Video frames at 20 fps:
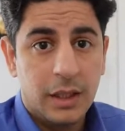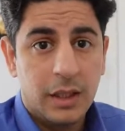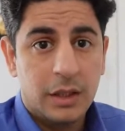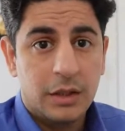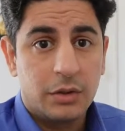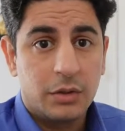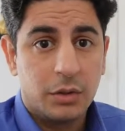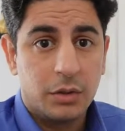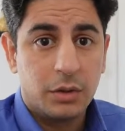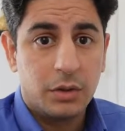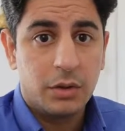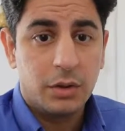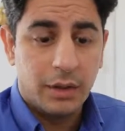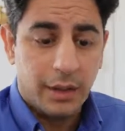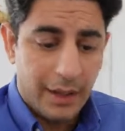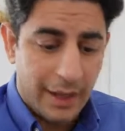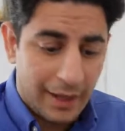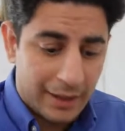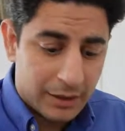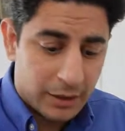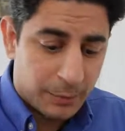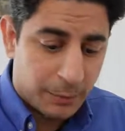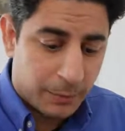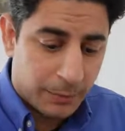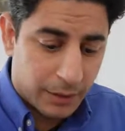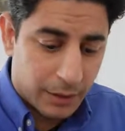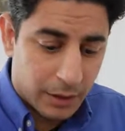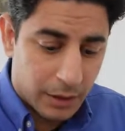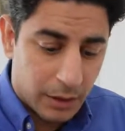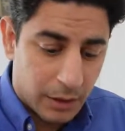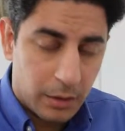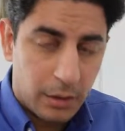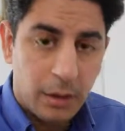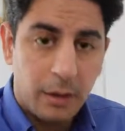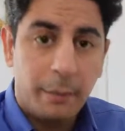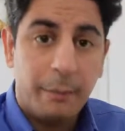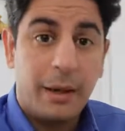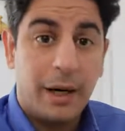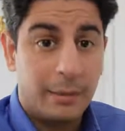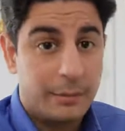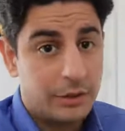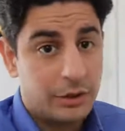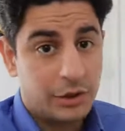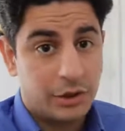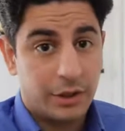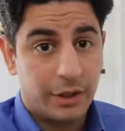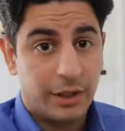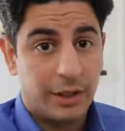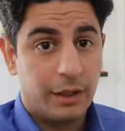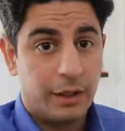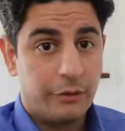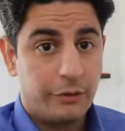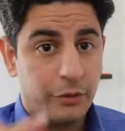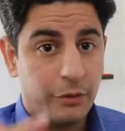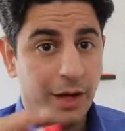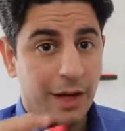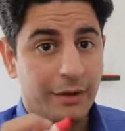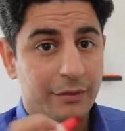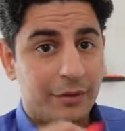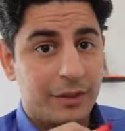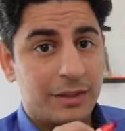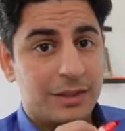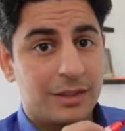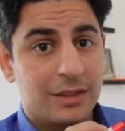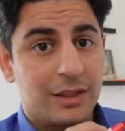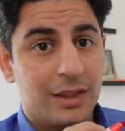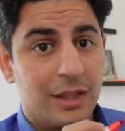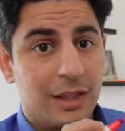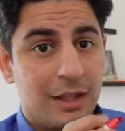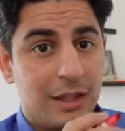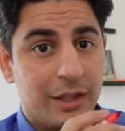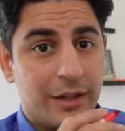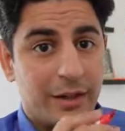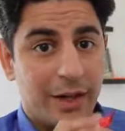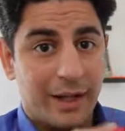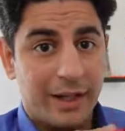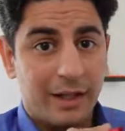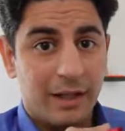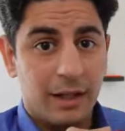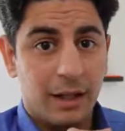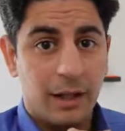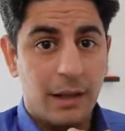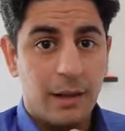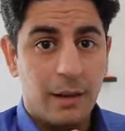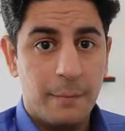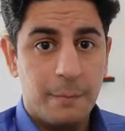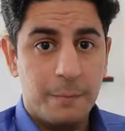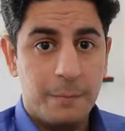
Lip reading: So, as per palmistry, if you have this triangle